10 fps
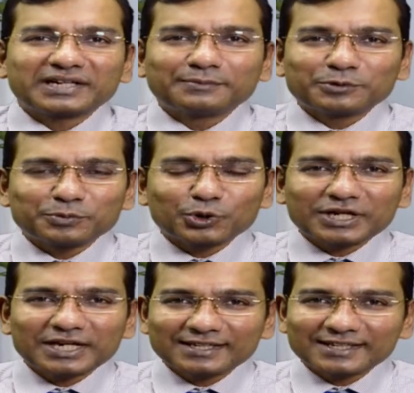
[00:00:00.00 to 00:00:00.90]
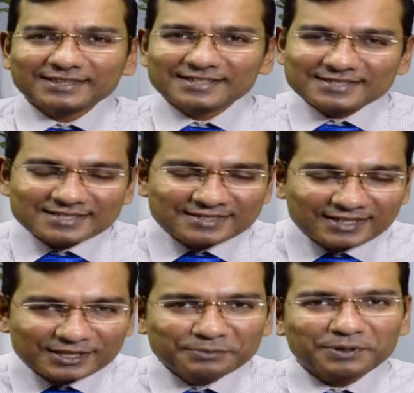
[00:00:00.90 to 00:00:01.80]
to ProTalent, and this is
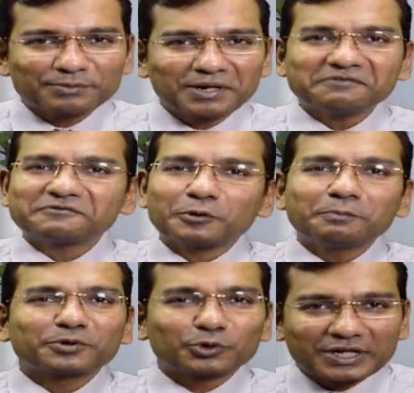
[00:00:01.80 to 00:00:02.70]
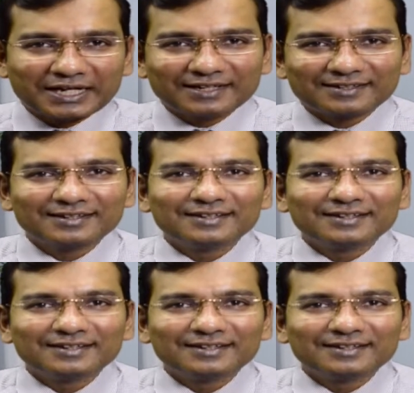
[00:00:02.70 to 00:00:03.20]
Nitin Parmar from ProTalent.